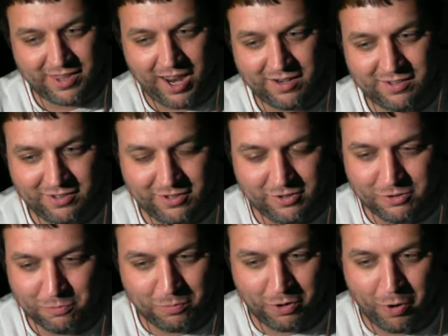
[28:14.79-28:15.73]
that
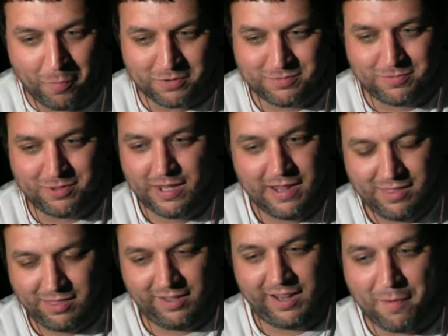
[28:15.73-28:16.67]
you would almost
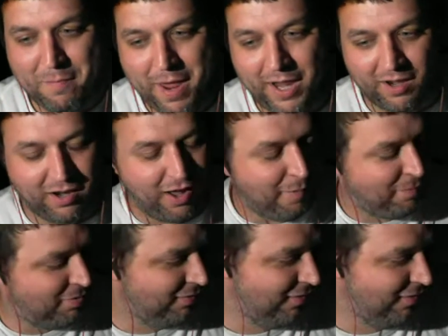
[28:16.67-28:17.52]
think I made it up.